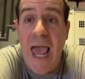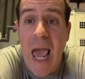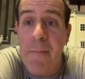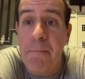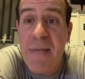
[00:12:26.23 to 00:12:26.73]

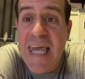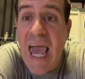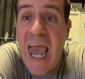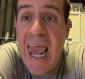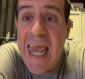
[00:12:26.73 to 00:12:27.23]

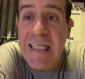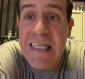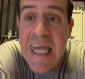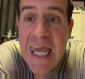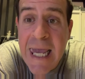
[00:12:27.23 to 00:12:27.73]
NBA
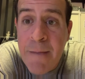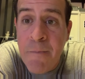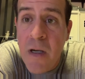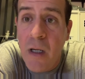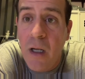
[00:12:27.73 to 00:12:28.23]
team?